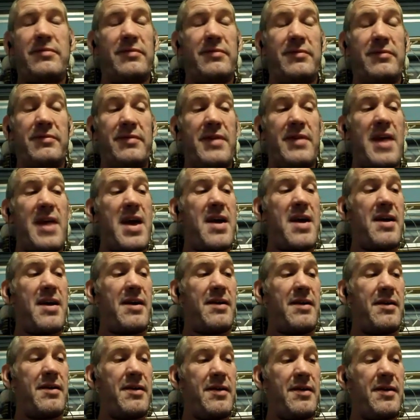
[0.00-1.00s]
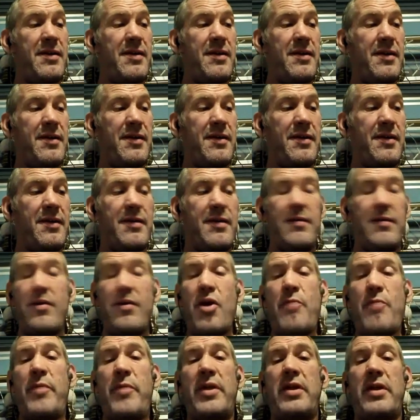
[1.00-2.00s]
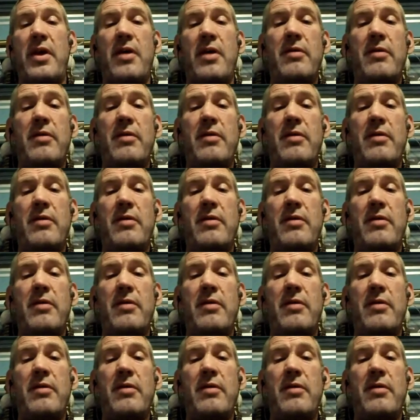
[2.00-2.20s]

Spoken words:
Yeah, no big deal.